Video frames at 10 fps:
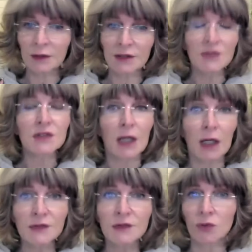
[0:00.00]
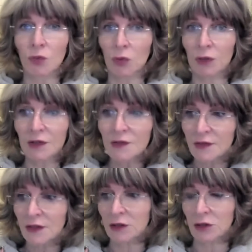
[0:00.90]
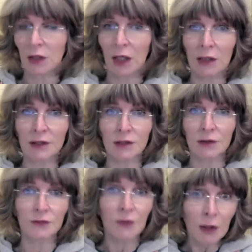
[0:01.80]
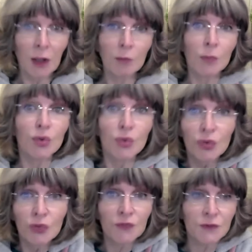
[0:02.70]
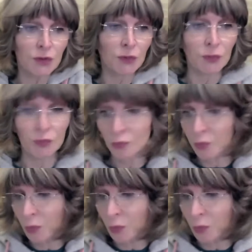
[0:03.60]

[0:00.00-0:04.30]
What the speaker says: discuss or easy to kind of move to,